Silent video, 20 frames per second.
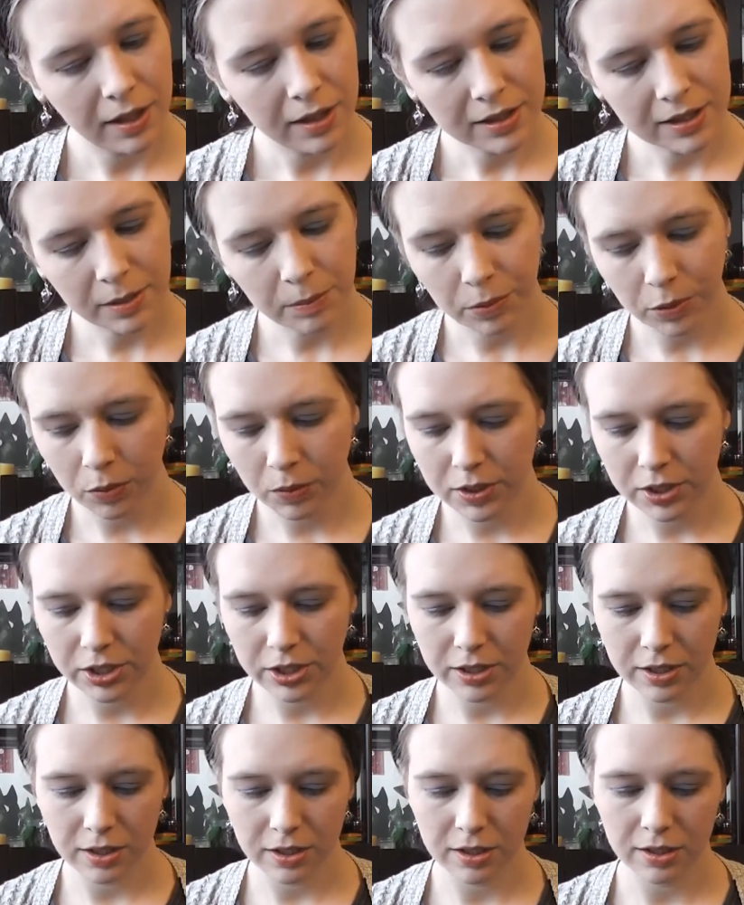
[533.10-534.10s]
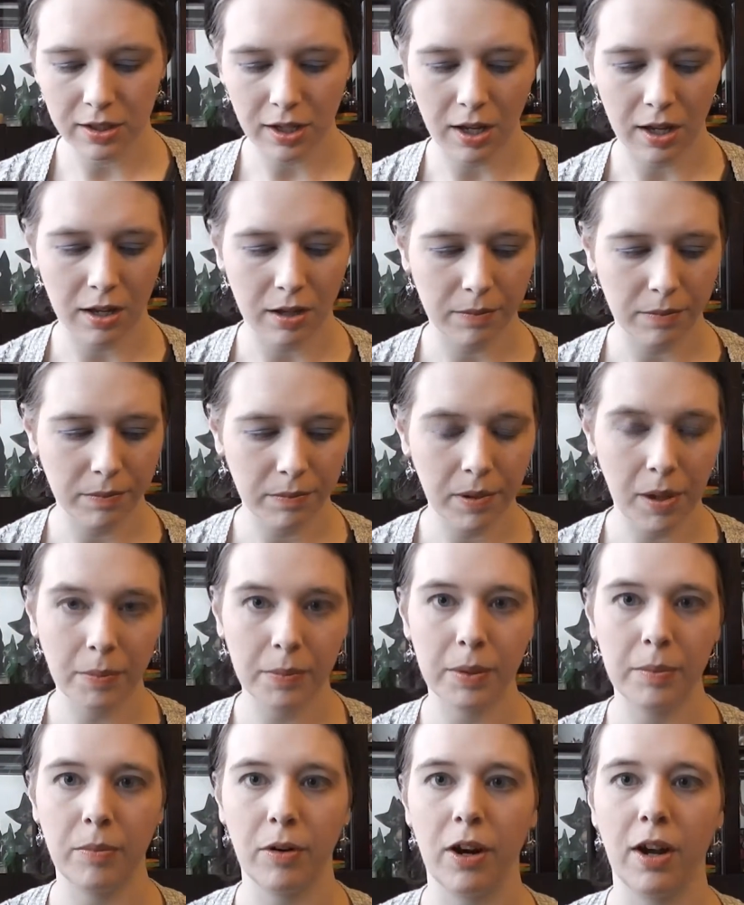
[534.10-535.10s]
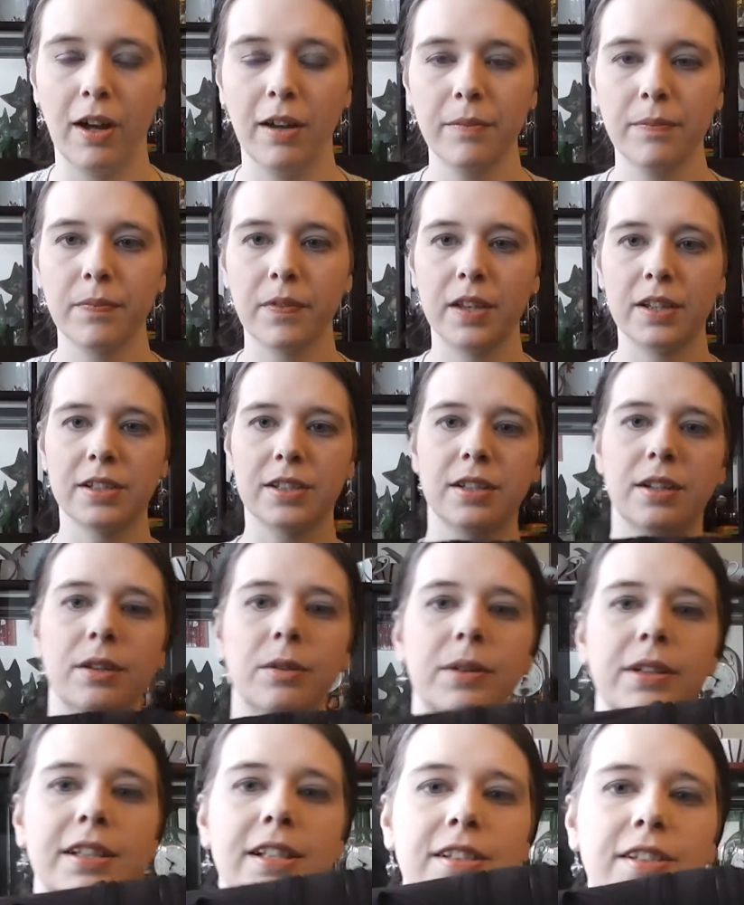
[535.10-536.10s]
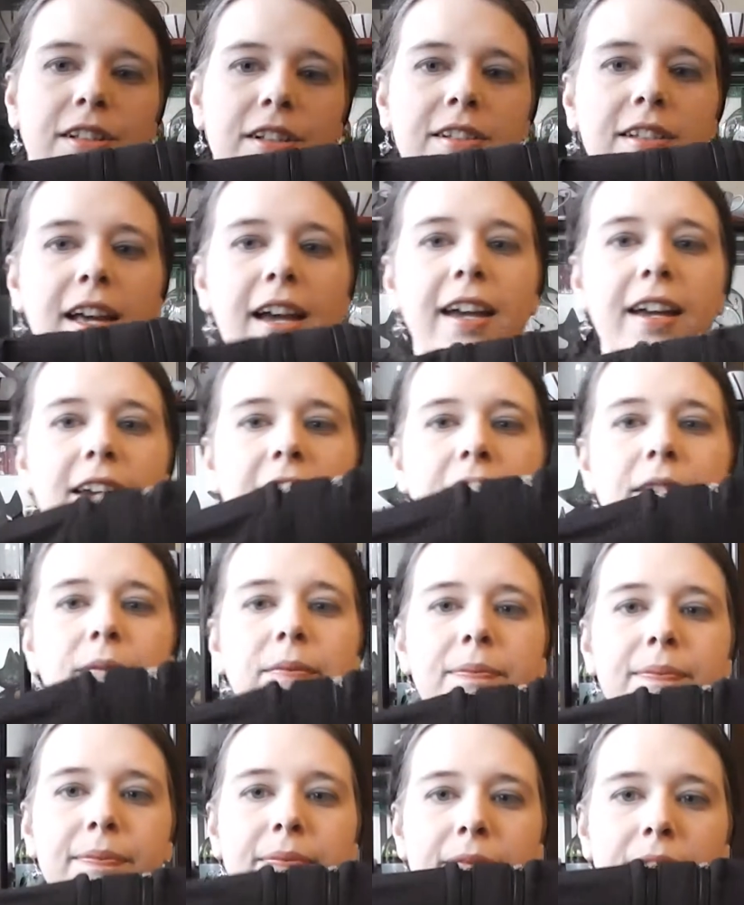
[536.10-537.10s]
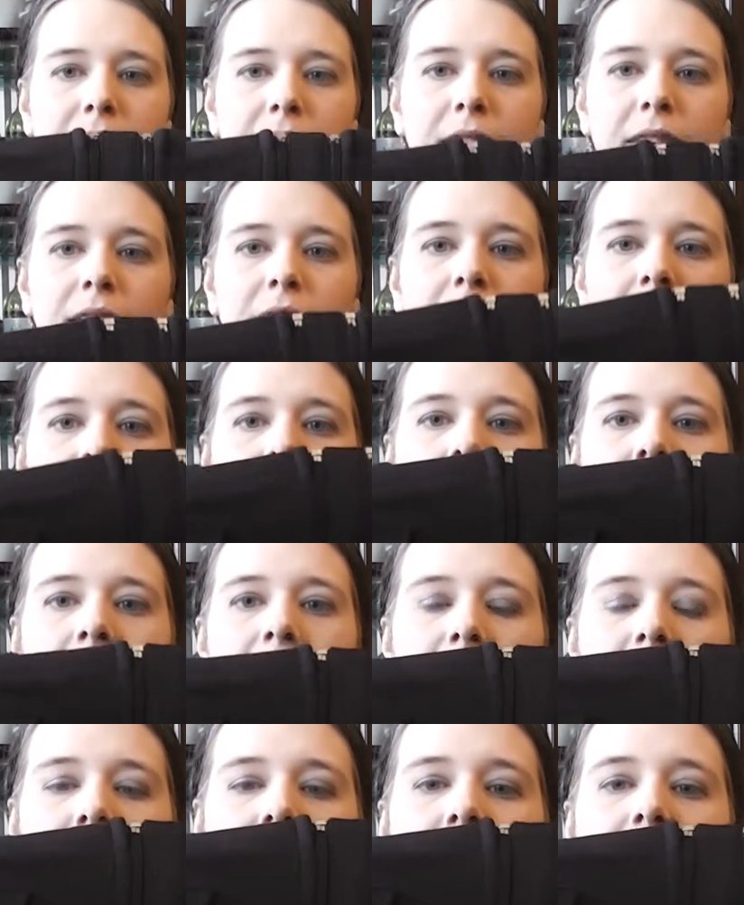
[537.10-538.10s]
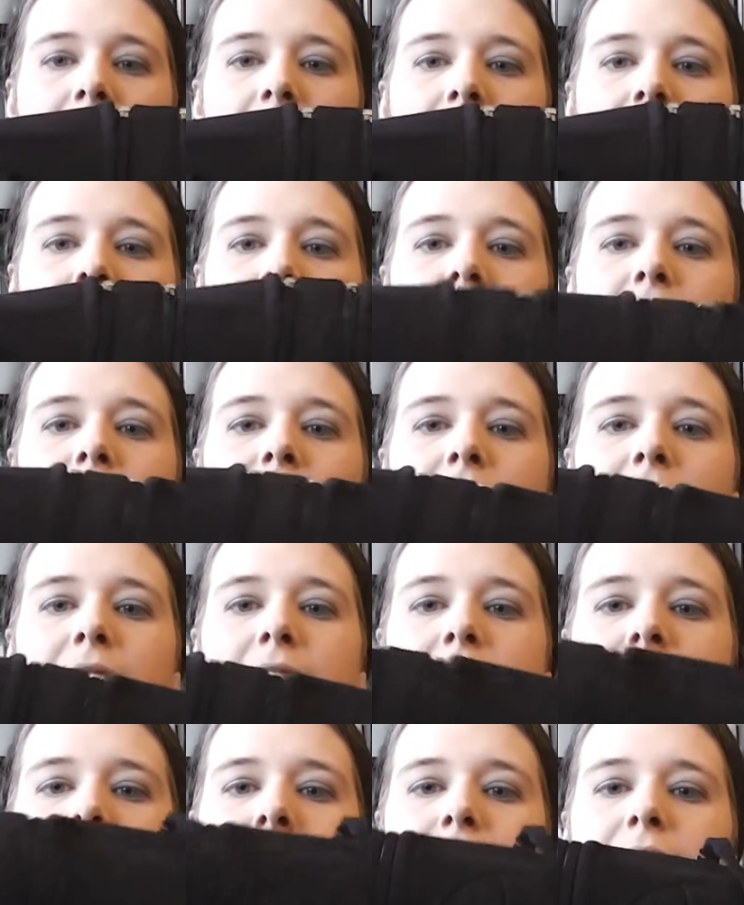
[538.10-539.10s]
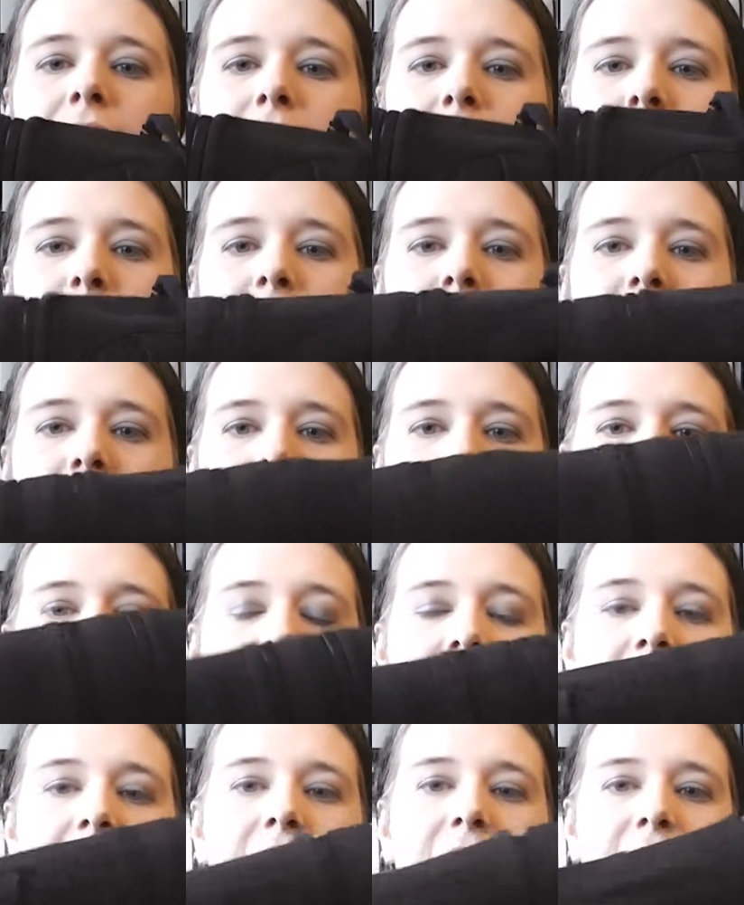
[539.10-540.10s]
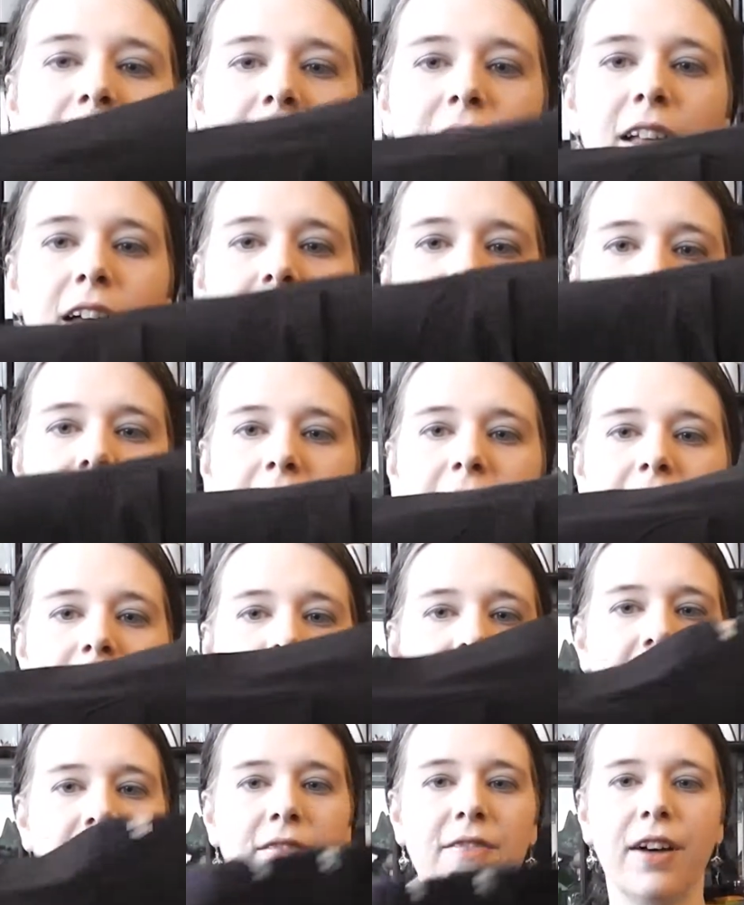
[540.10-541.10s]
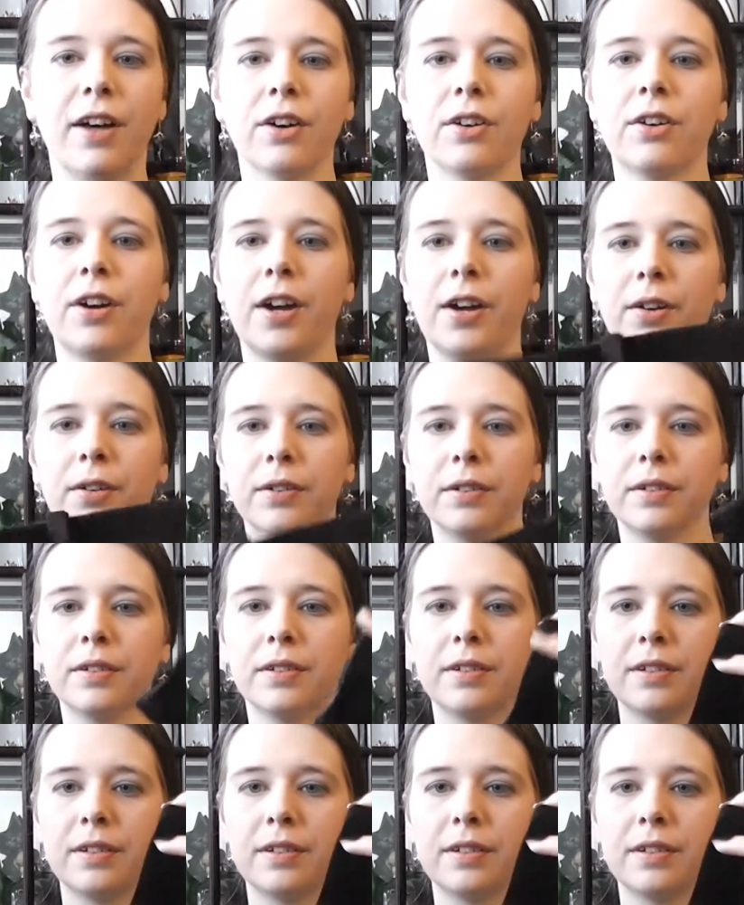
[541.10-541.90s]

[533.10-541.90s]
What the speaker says: pumping bra. And so what this looks like is basically this long thing. It's got Velcro